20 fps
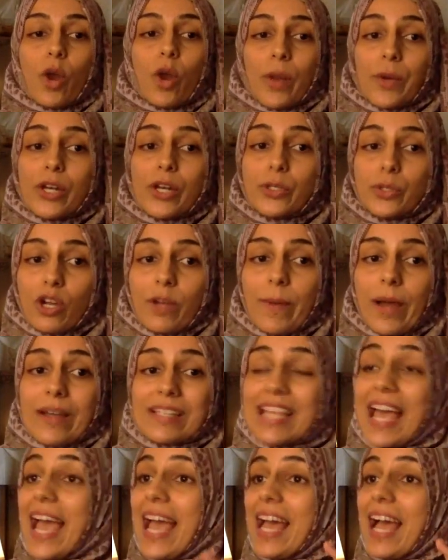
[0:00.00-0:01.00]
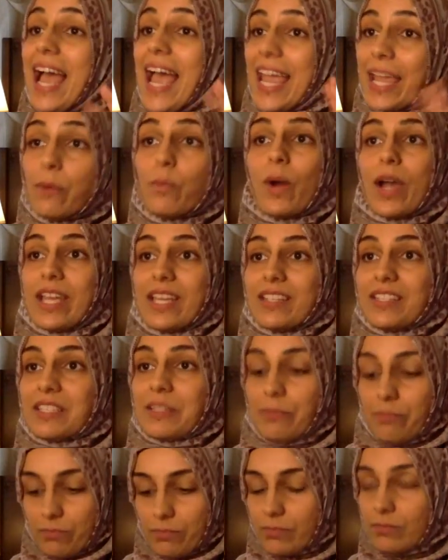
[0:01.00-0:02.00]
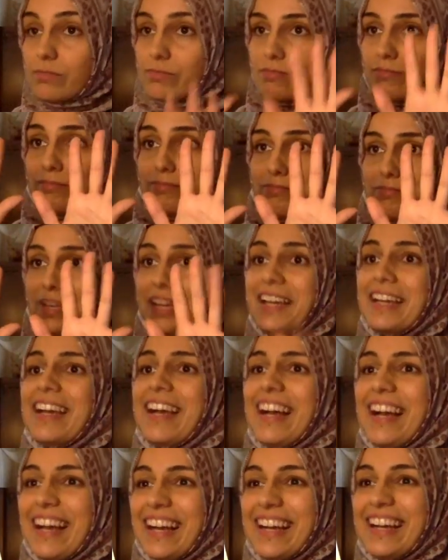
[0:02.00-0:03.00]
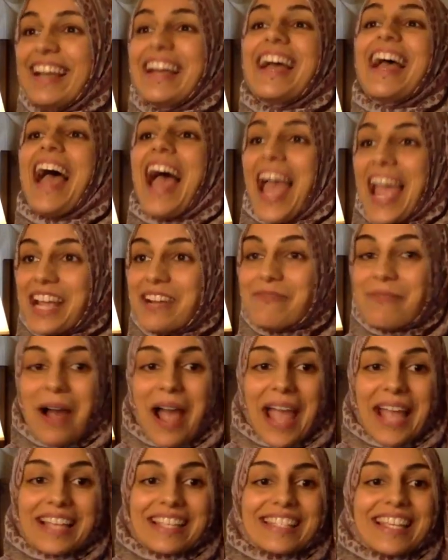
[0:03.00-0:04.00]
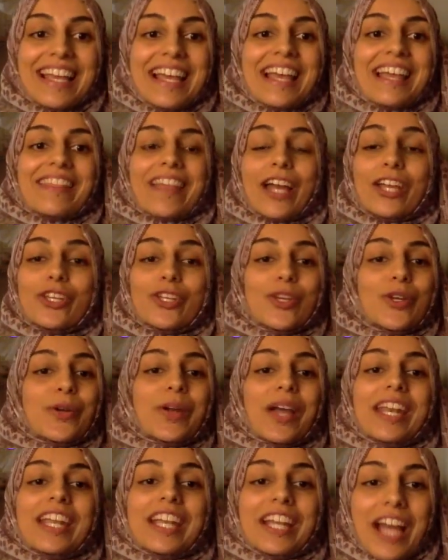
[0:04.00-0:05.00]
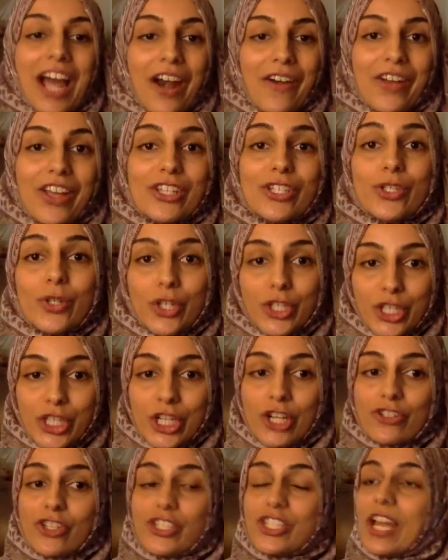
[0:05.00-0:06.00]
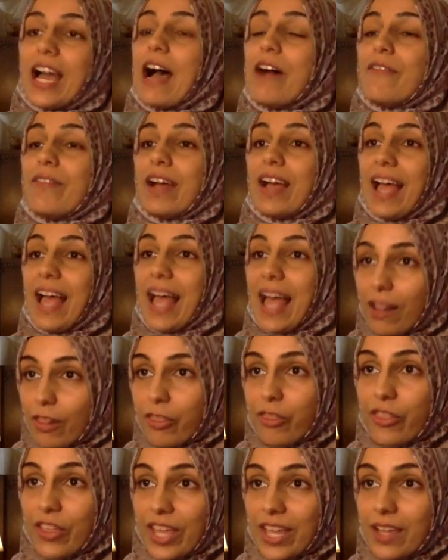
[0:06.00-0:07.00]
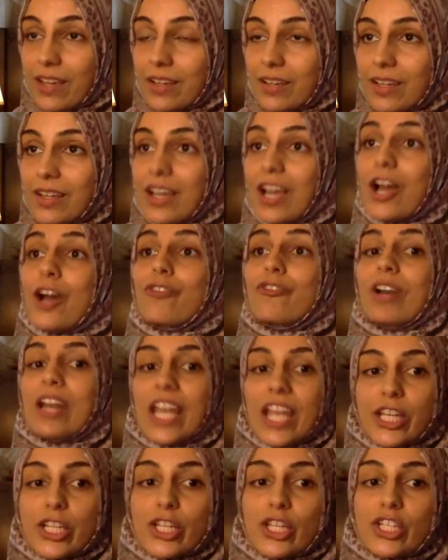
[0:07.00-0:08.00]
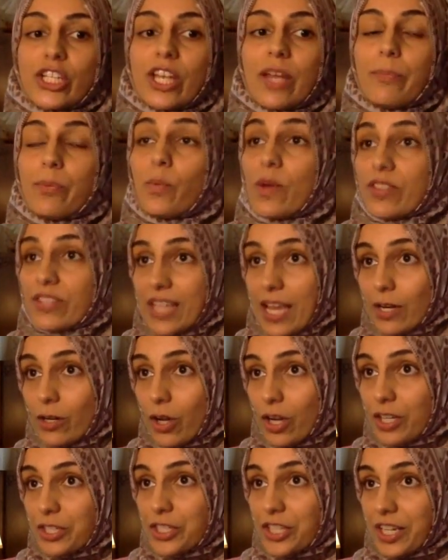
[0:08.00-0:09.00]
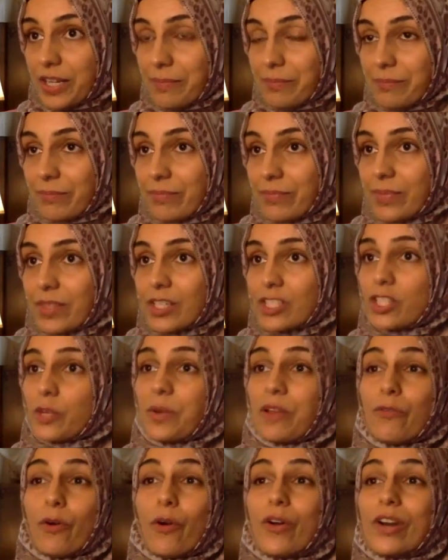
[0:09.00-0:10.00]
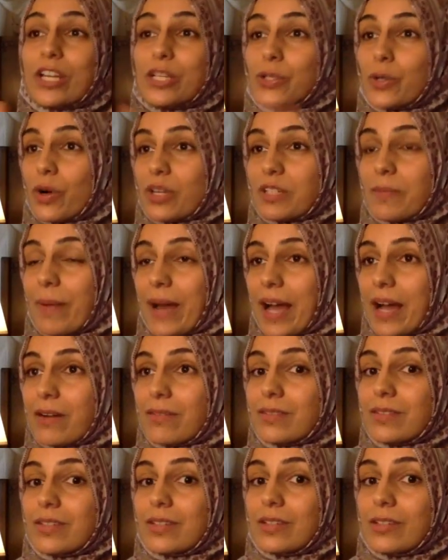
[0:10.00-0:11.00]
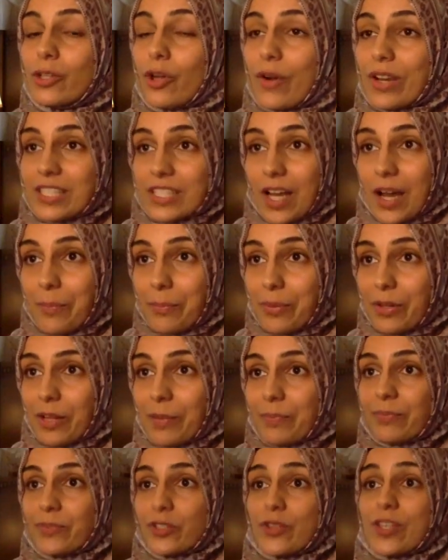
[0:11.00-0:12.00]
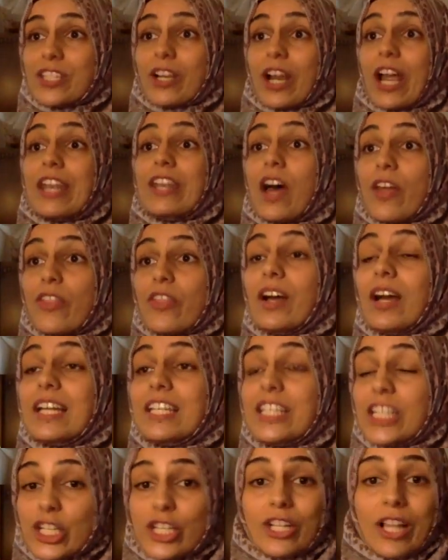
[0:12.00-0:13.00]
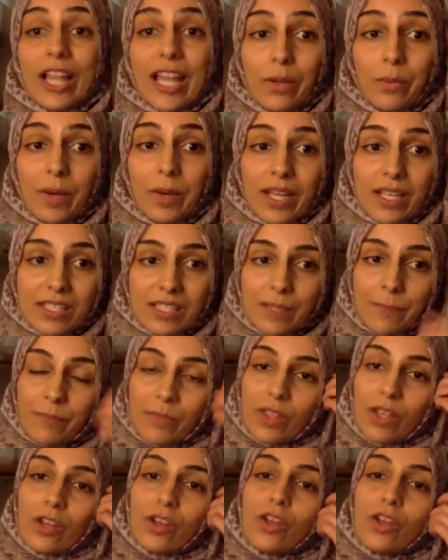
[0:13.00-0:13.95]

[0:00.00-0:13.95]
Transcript: what I want to talk about is 8 ways. 8 ways that you can encourage your children to have a healthy relationship with technology. So we've already talked about your example. So these are another additional 8 ways.